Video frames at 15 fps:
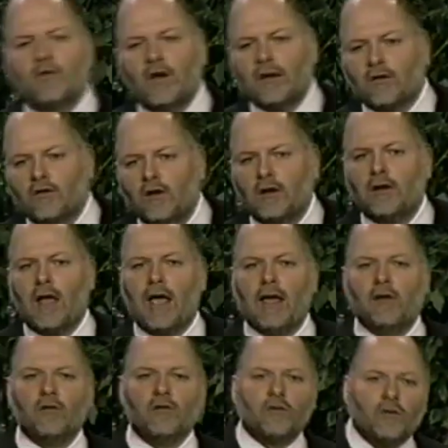60
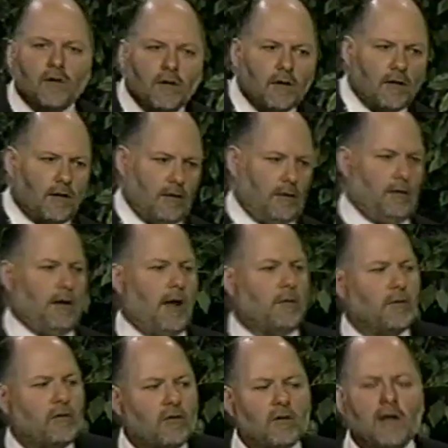days, I
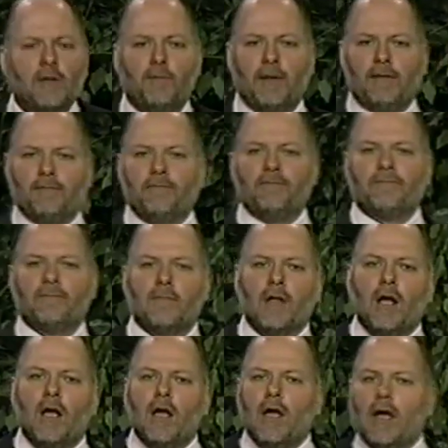was limping.
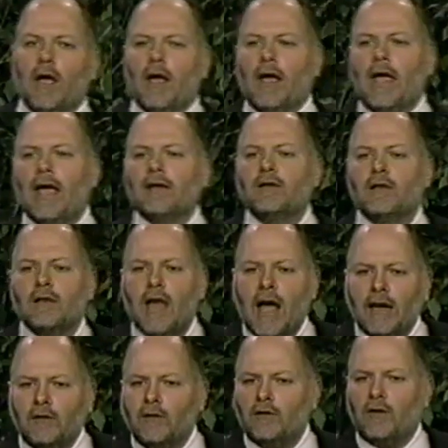And in
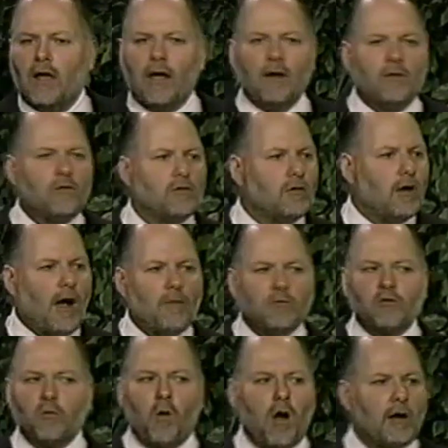90 days, I
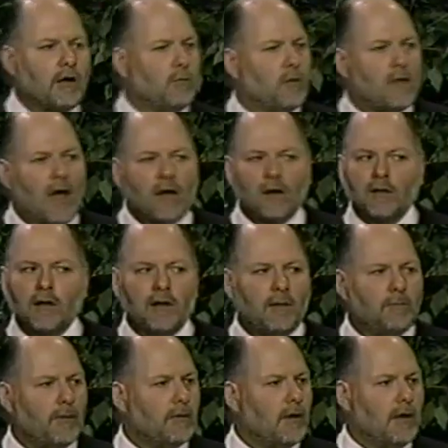was walking without a
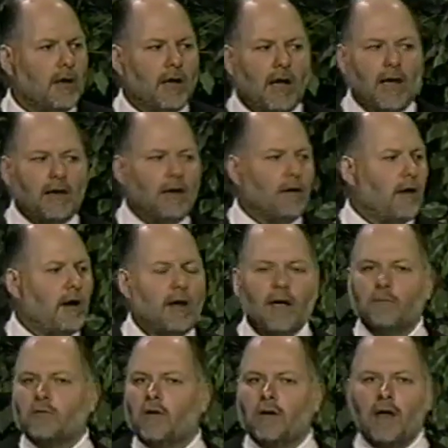limp. And here I
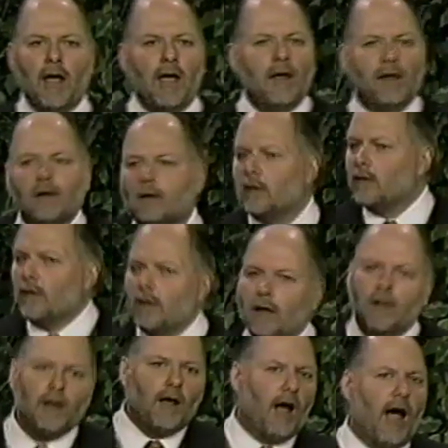am today.
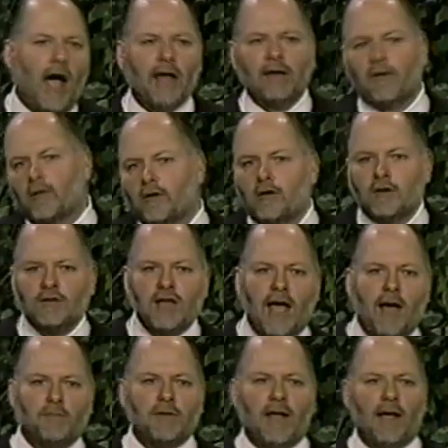I never could
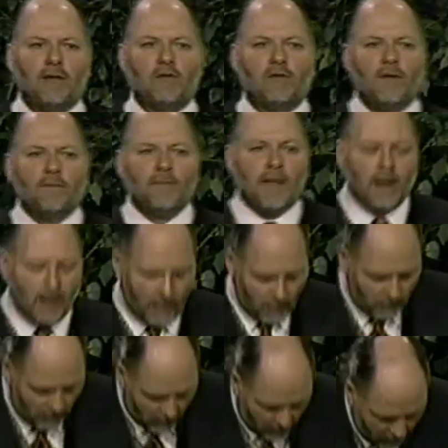tap dance.
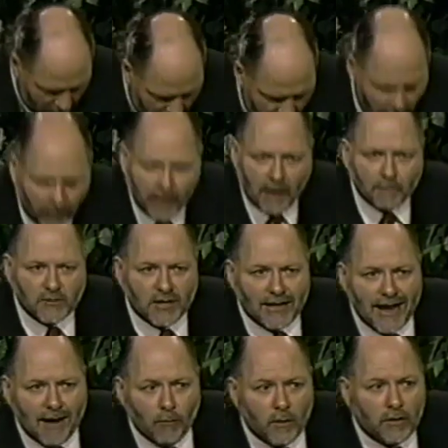But here I am
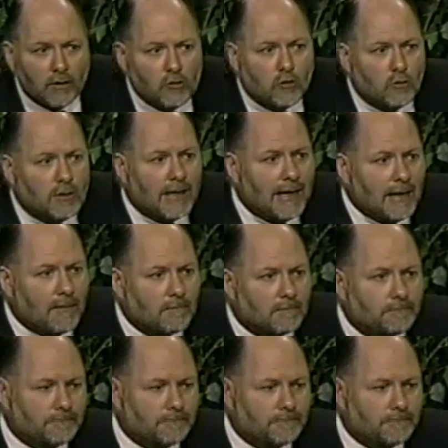today with a new knee.